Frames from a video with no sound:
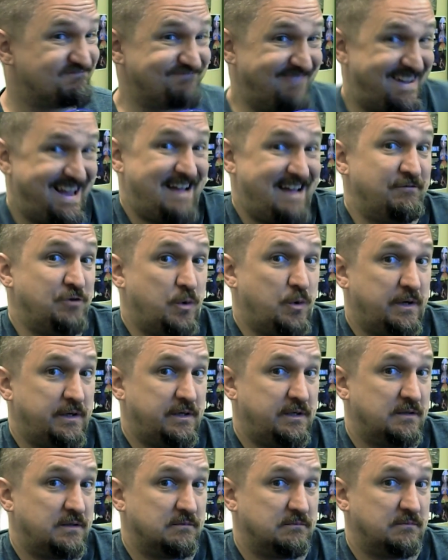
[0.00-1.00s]
I have no
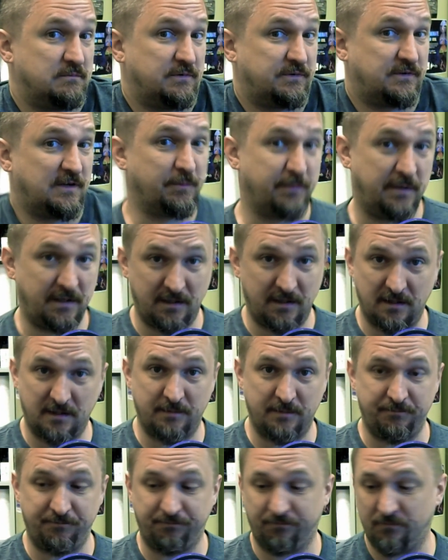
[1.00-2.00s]
idea. It's going to be
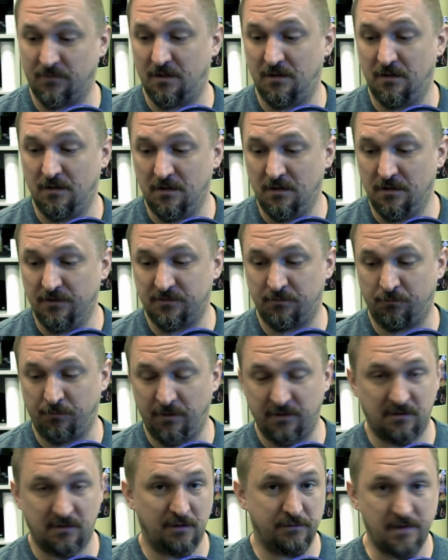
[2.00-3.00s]
some
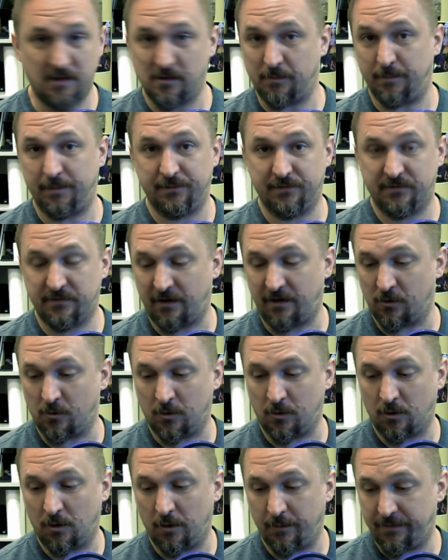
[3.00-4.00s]
recent developments that are
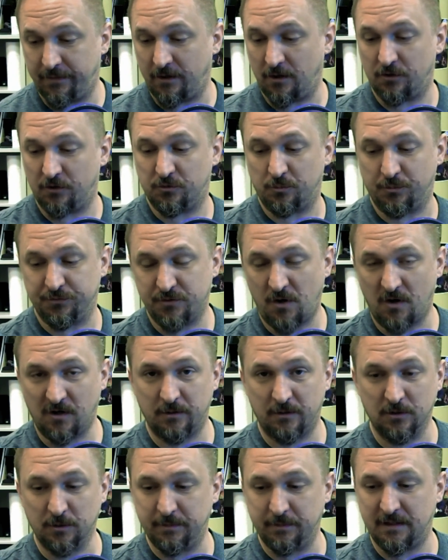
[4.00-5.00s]
going on out there. So we'll talk
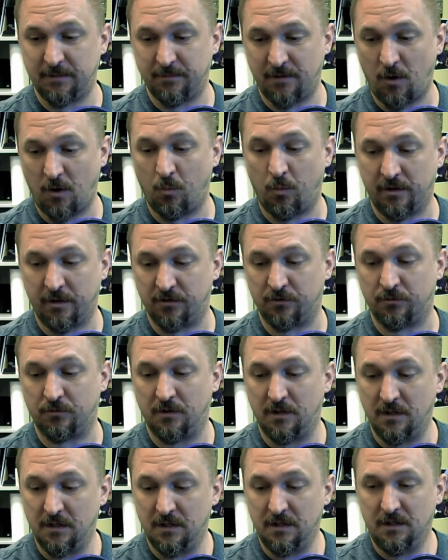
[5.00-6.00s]
a little bit about what is
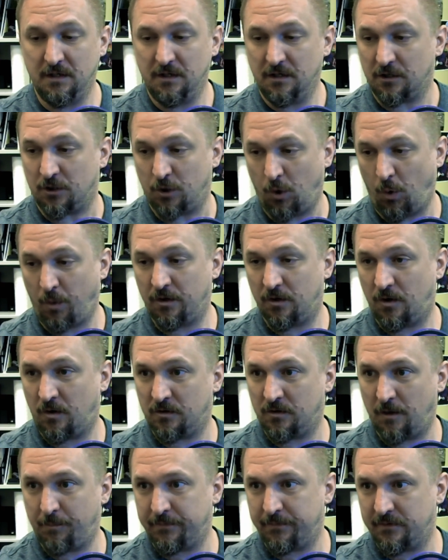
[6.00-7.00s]
going
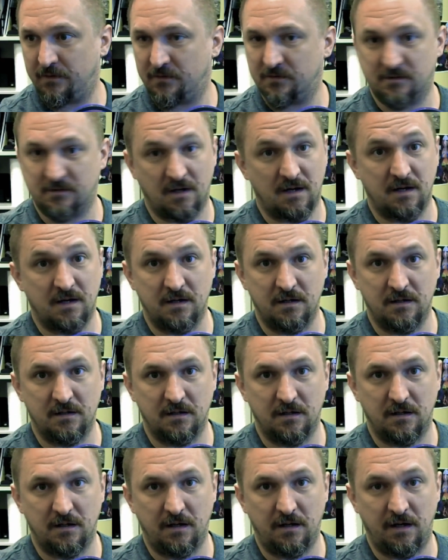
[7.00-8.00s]
on up in the sky,
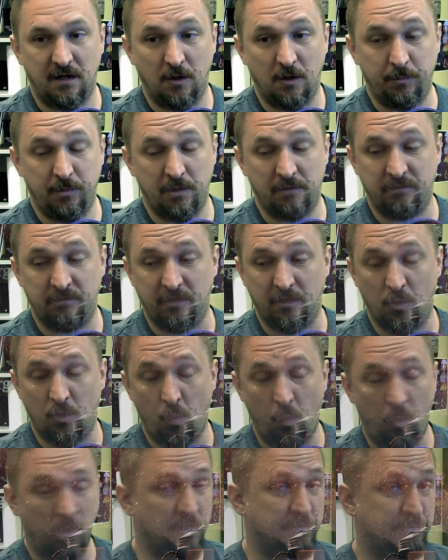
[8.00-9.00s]
and I hope you have a
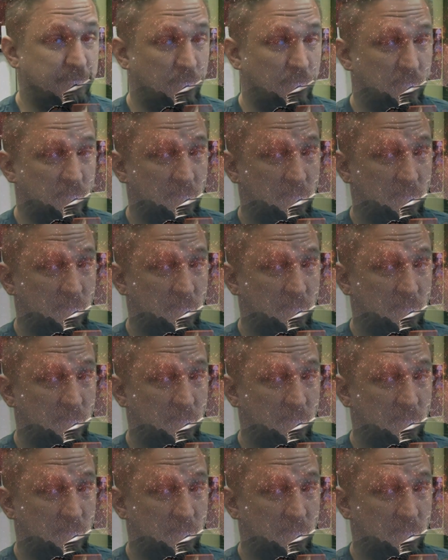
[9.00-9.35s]
wonderful